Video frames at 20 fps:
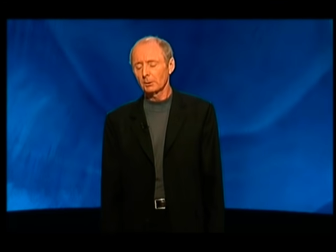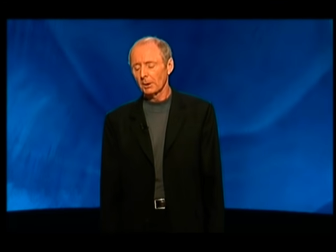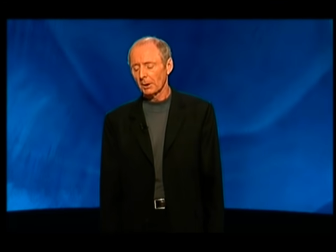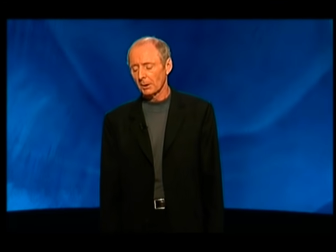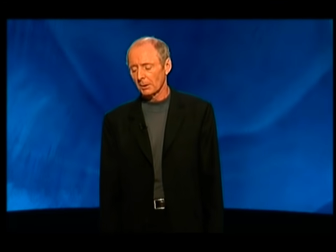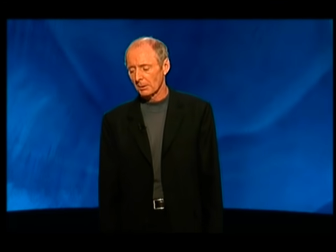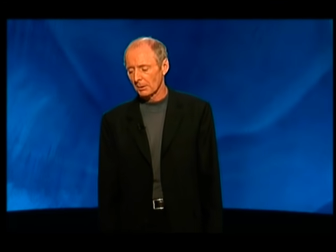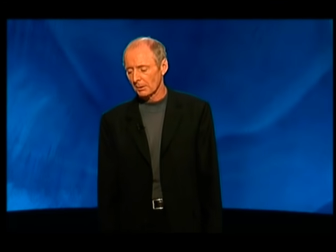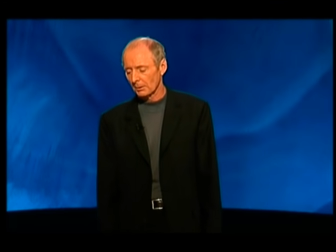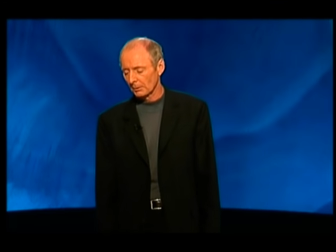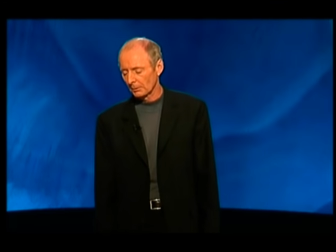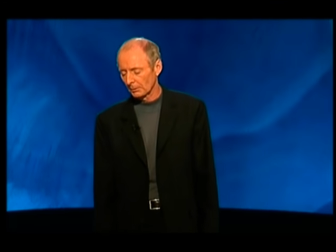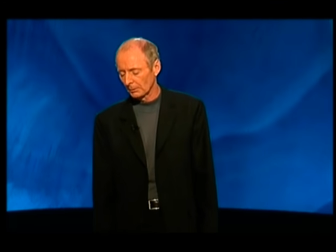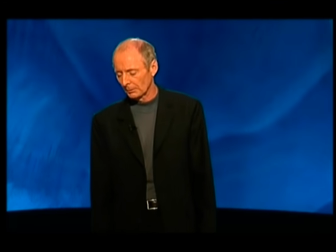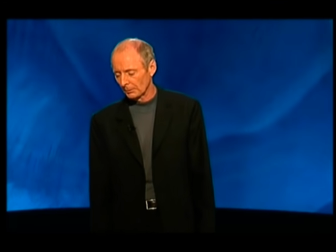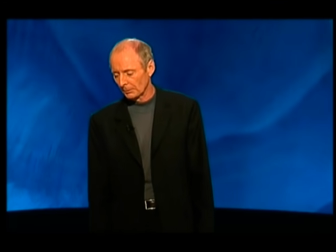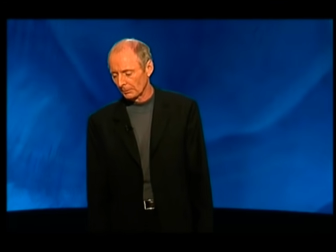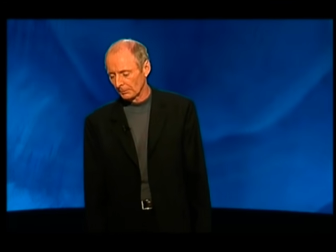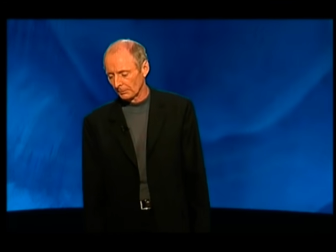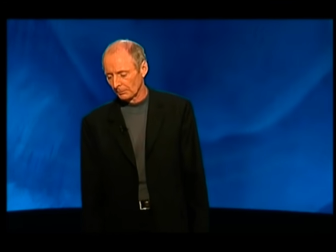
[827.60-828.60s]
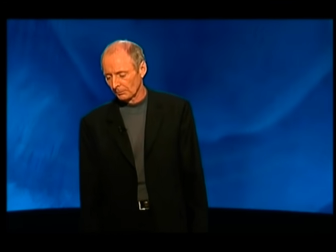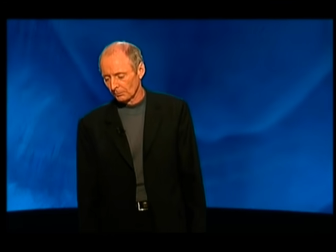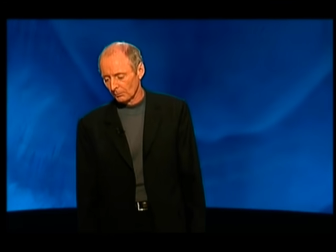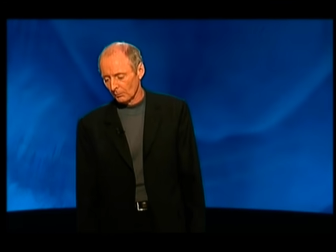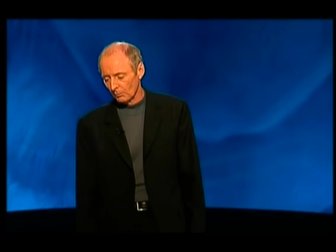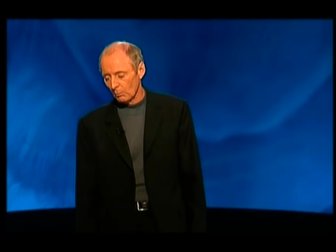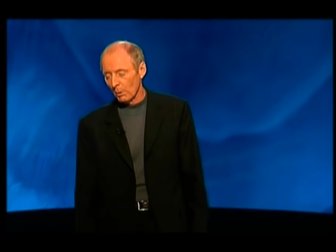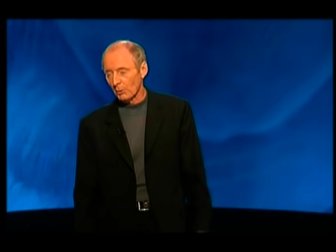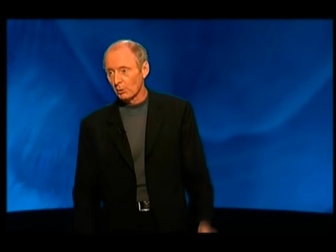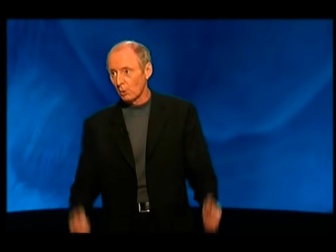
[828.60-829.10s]
Thanks.
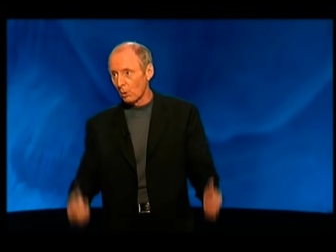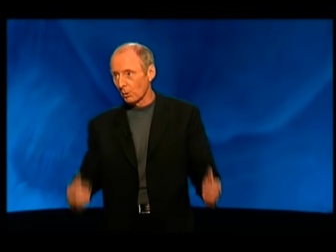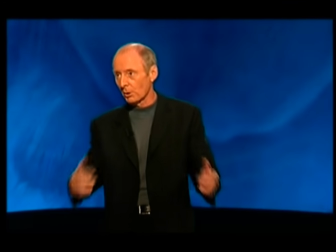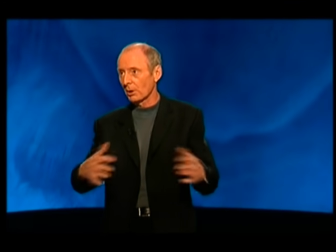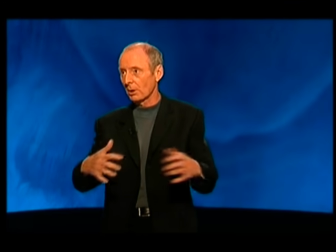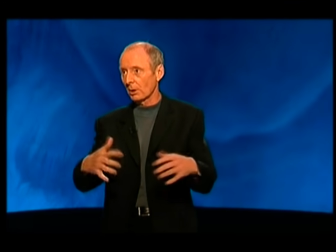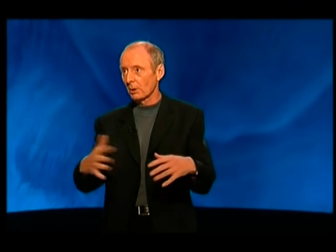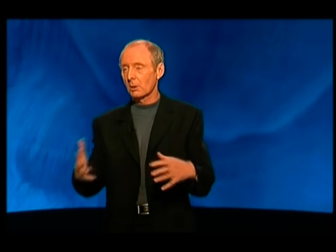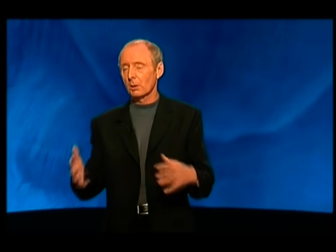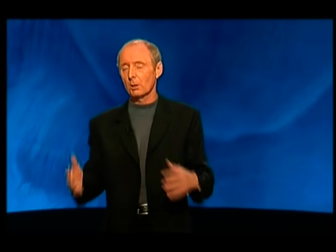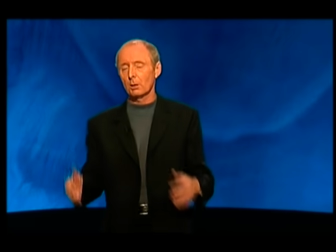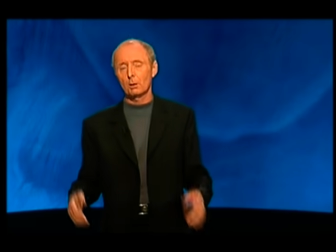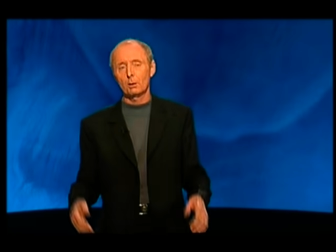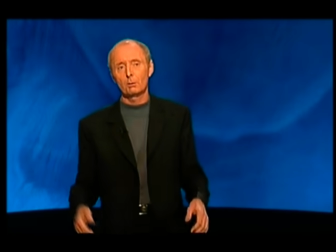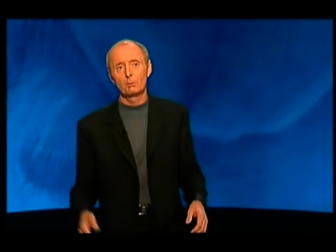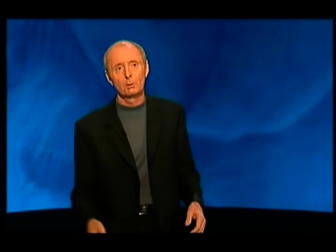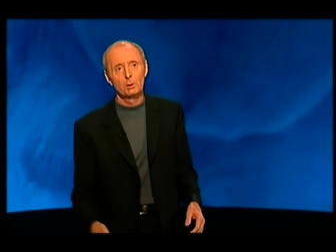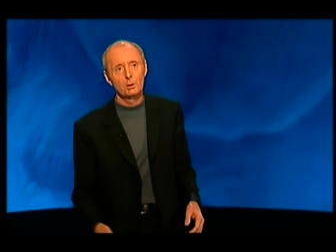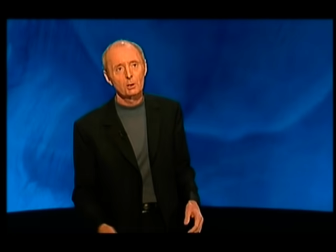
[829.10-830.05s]
My daughter's into the